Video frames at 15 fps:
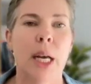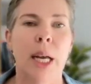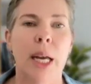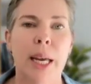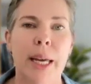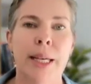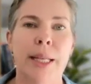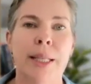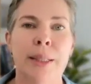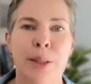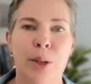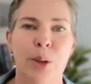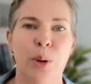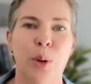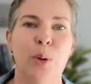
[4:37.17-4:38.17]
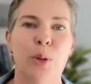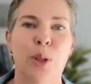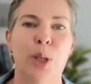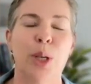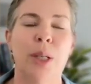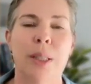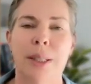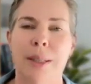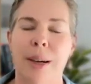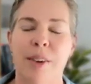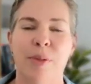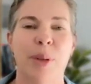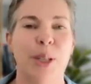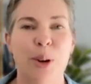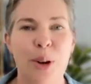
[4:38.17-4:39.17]
is gold dust. I've
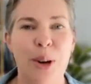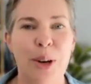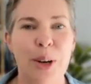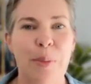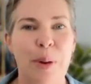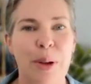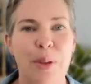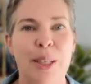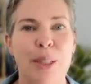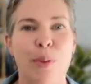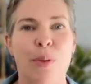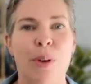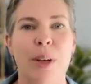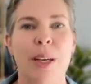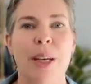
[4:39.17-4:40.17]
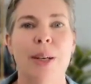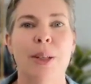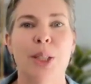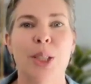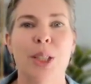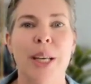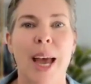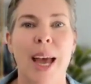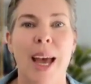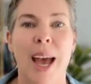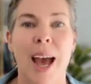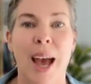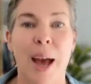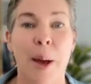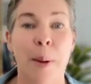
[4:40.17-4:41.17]
been talking about this for years,
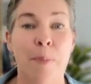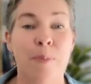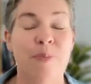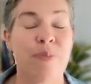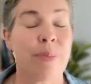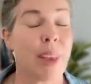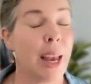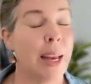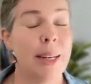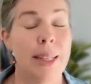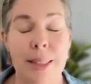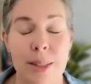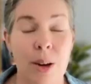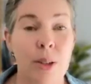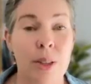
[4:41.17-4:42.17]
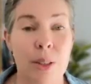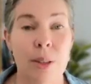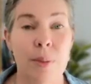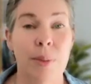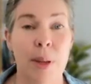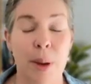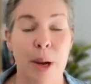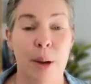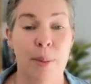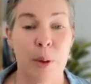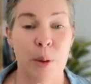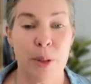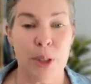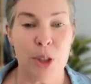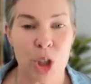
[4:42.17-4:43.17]
and it's not something I'm
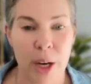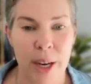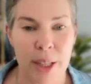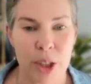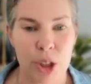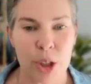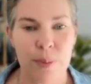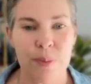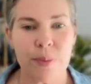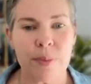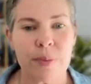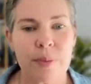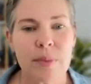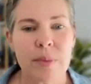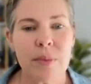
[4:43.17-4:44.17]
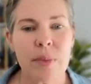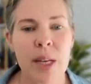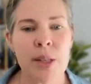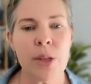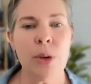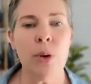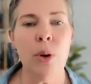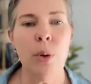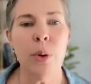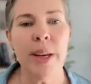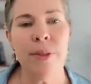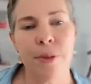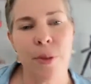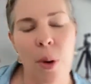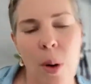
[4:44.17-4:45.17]
going to change. So
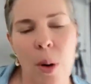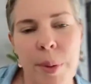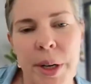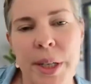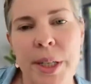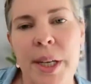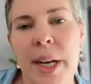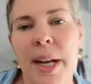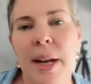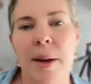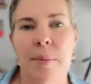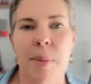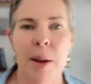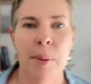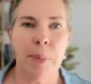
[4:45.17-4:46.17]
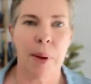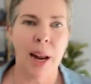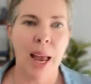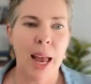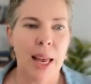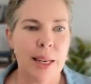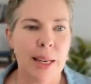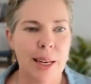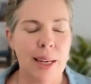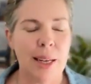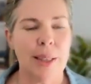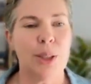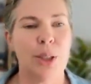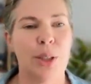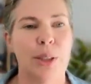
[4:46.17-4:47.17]
going forward, my plan
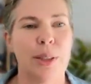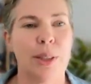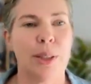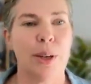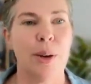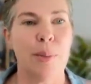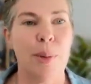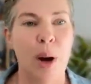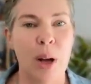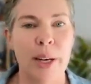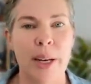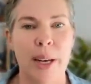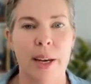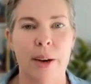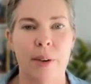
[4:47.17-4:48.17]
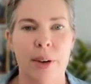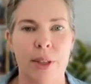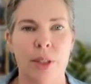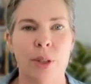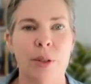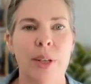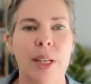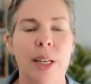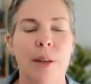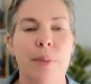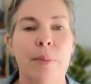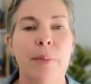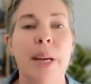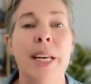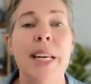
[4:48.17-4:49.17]
is just to come on here and do little
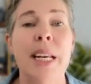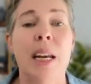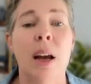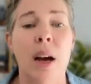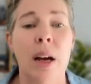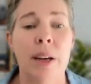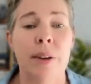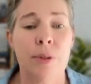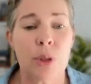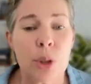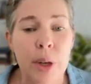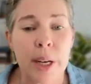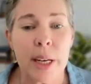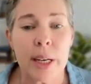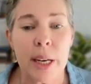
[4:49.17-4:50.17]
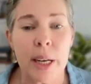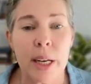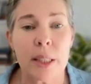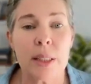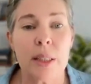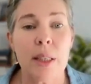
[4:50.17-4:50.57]
mini live trainings